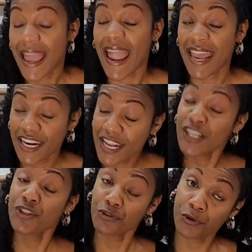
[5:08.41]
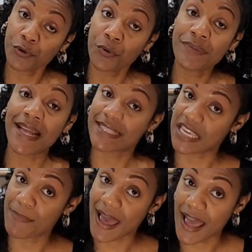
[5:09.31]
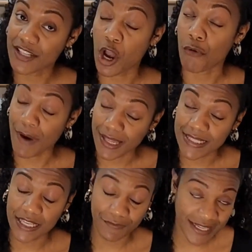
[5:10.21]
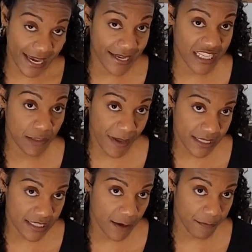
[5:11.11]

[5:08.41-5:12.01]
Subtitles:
And it is true that tea bags are relatively inexpensive.